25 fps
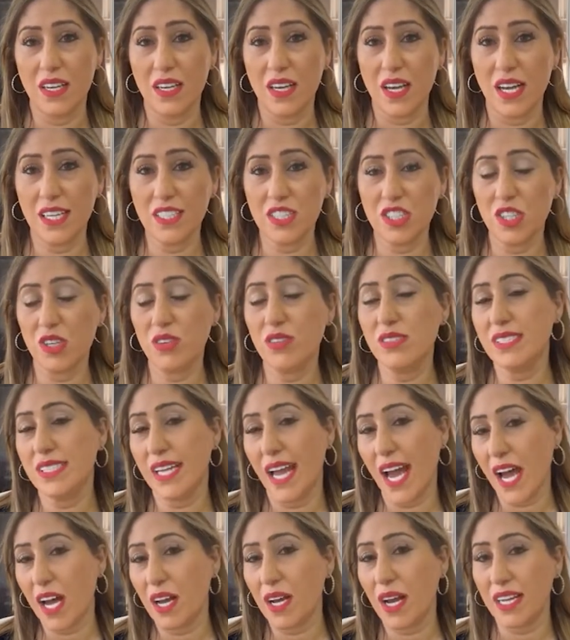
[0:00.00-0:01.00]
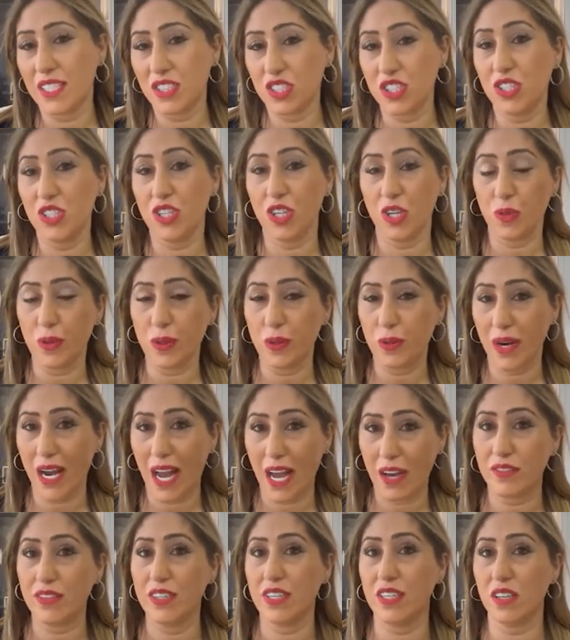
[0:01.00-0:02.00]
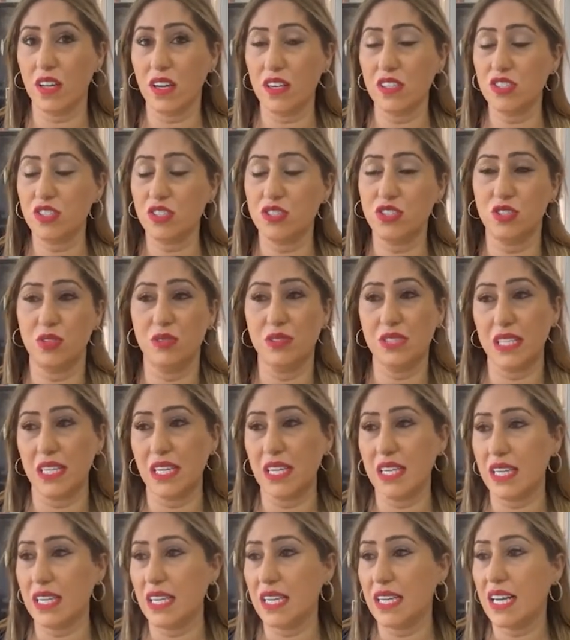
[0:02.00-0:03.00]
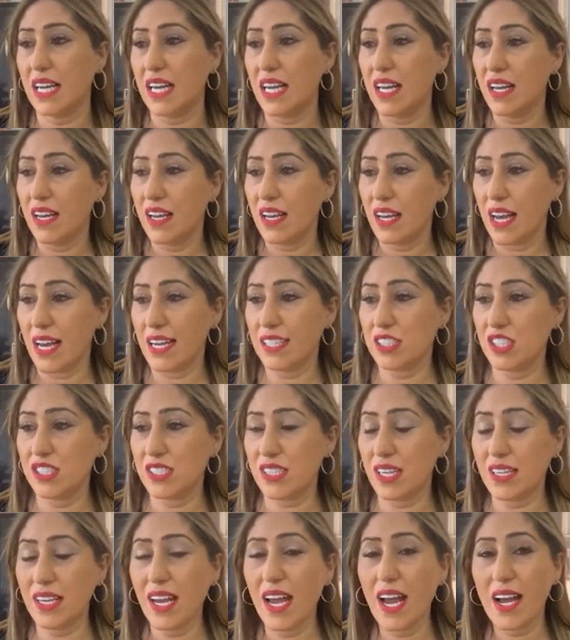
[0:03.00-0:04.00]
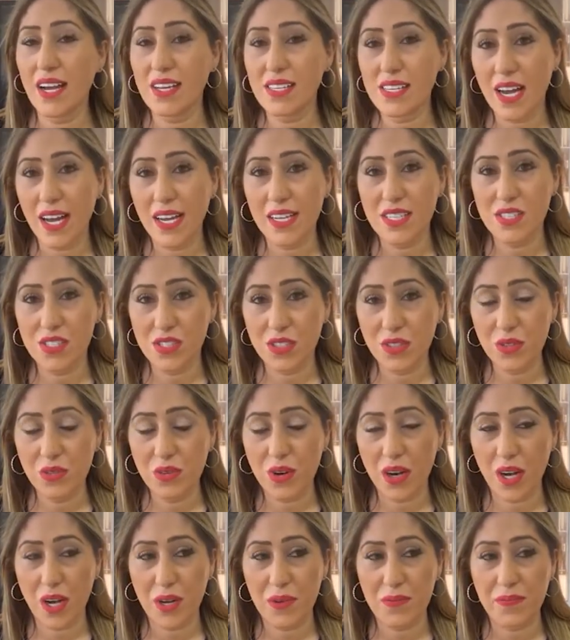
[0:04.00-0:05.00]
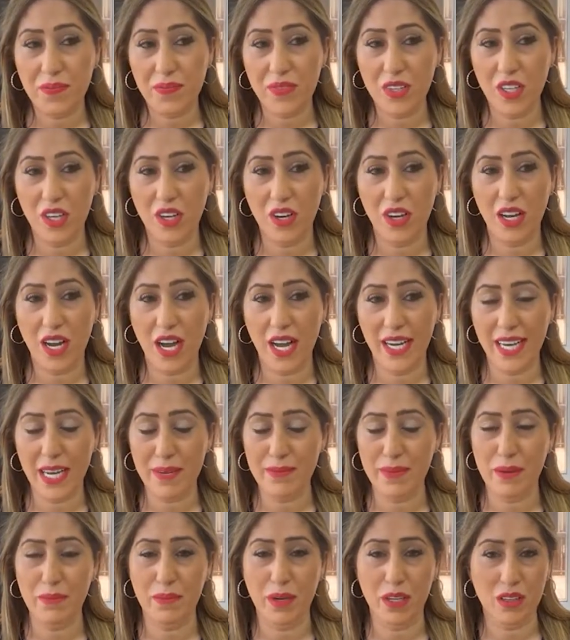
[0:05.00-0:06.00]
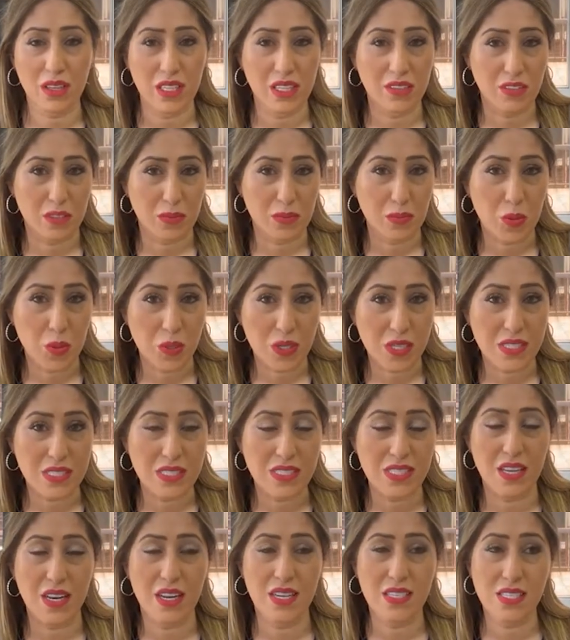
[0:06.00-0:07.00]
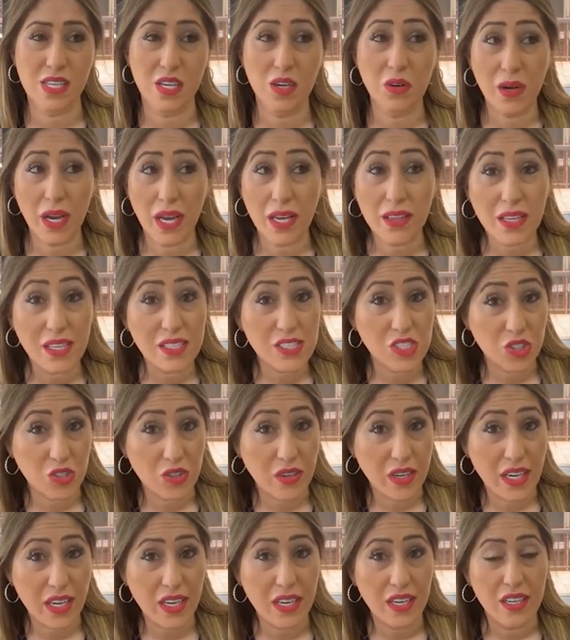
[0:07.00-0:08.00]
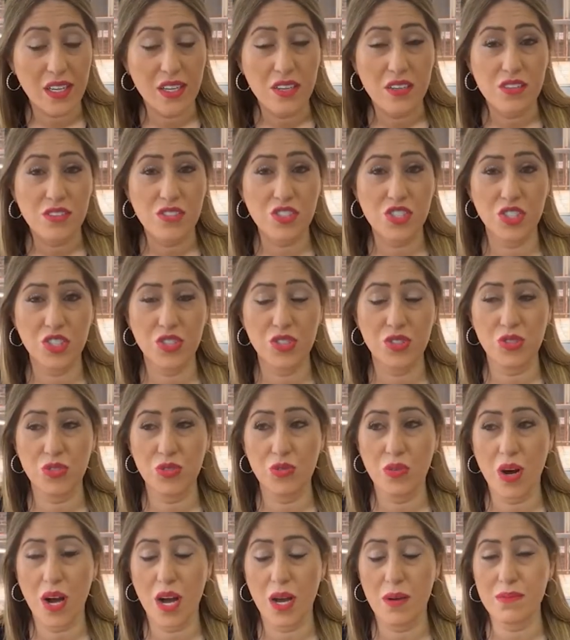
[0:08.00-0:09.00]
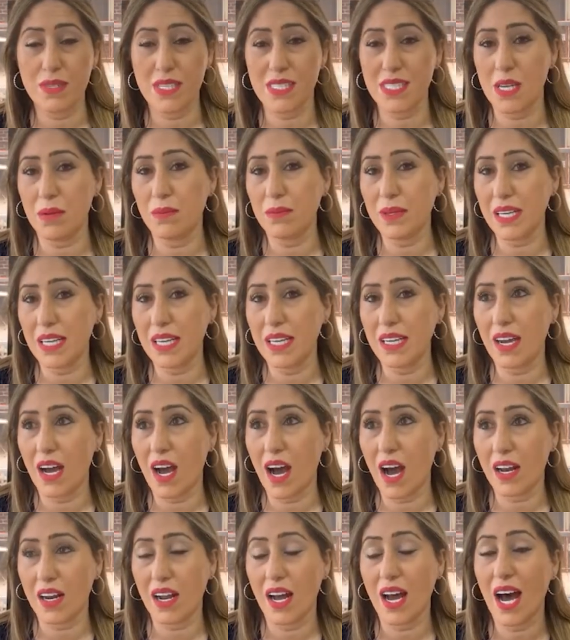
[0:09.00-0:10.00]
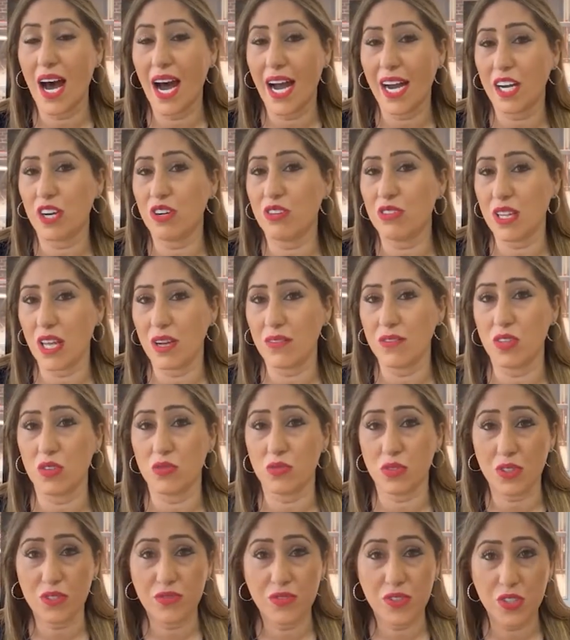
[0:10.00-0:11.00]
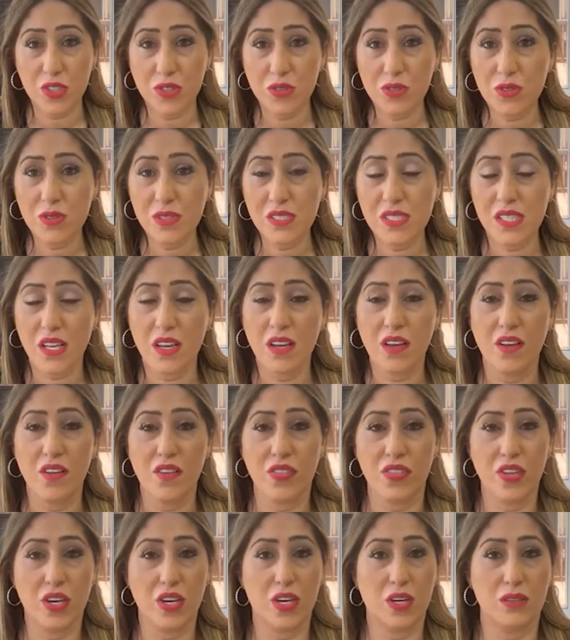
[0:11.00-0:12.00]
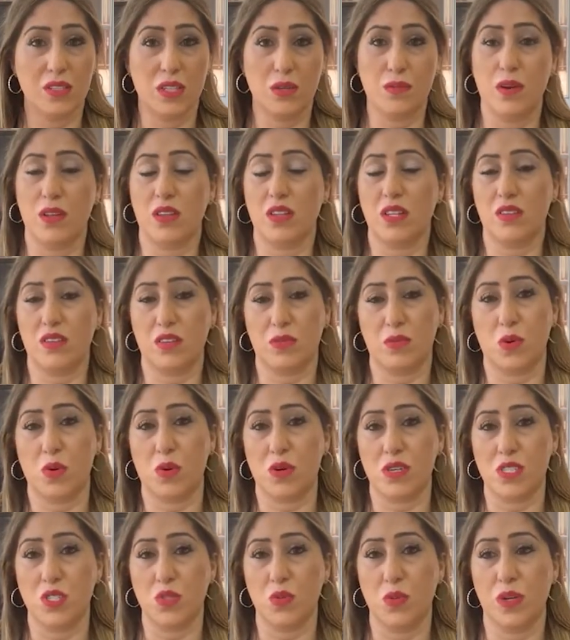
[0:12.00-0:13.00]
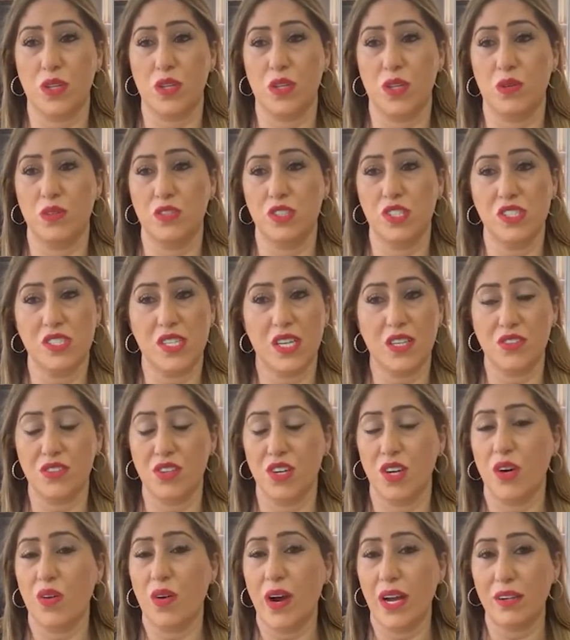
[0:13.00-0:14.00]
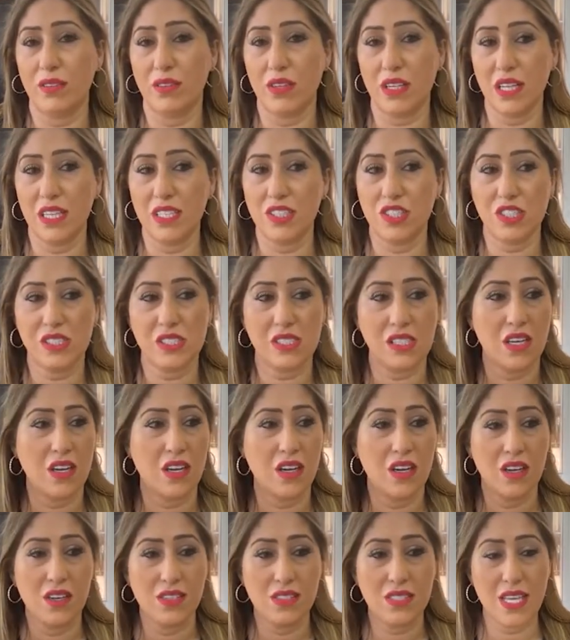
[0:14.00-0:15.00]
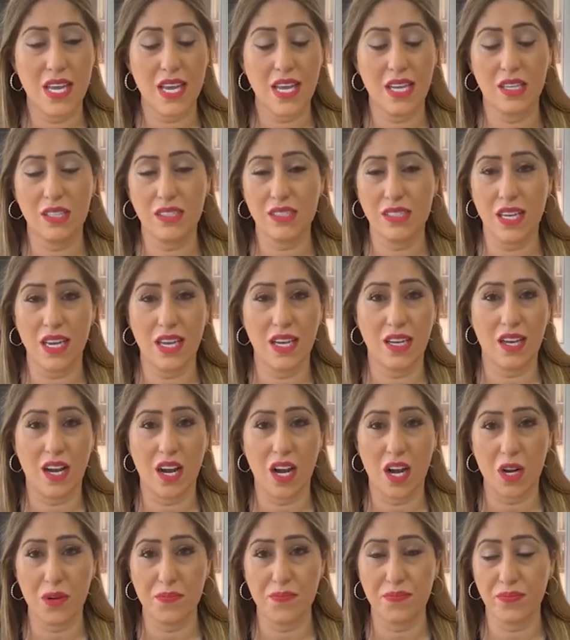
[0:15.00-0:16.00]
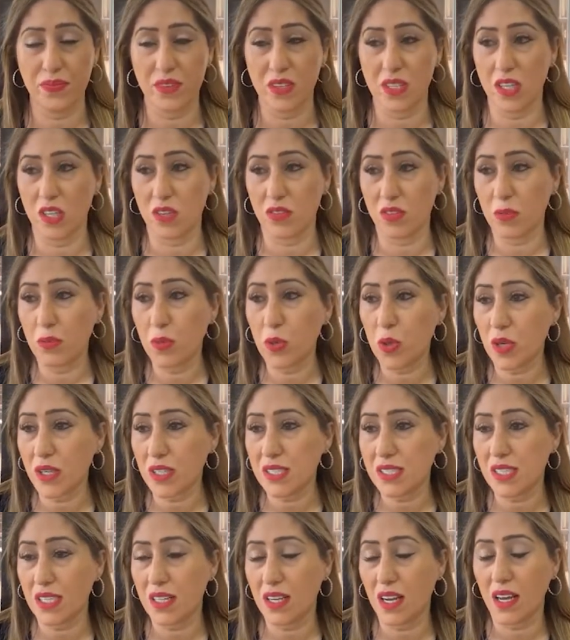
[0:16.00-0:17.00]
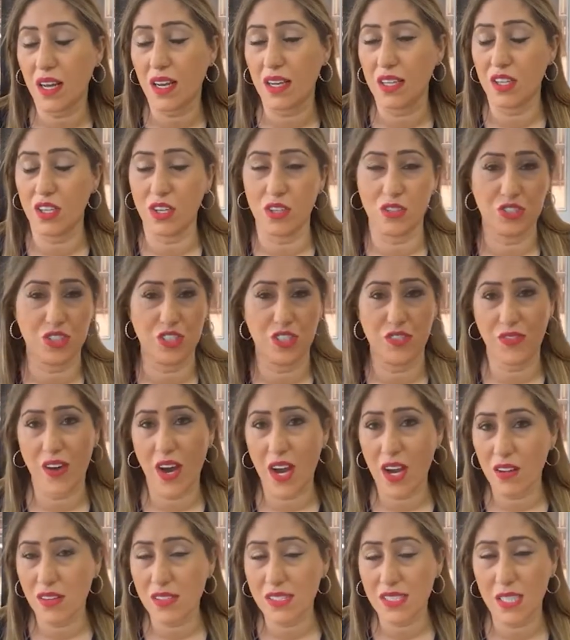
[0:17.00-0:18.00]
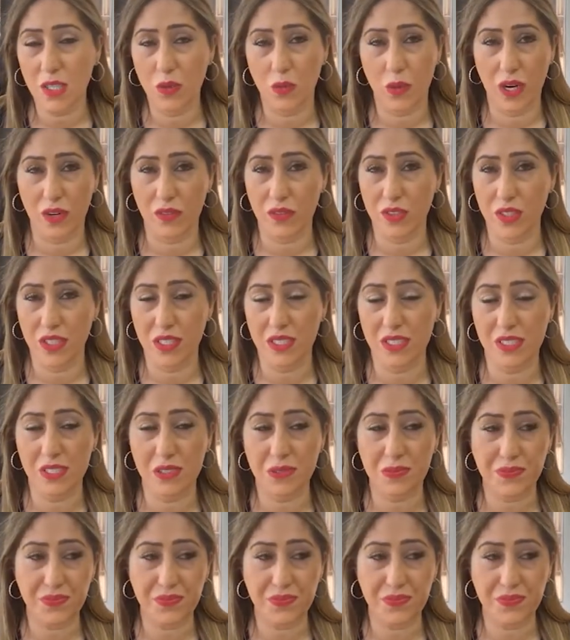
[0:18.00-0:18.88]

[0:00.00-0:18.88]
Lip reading: And she goes, yeah. And we were having lunch, so she was eating. And she said, yeah, I do. I get my monthly reports. And I said, okay, that's great. Does somebody on a higher level reviews the monthly reports with you? And she said, no, I really just take the reports and she files it, whatever it is.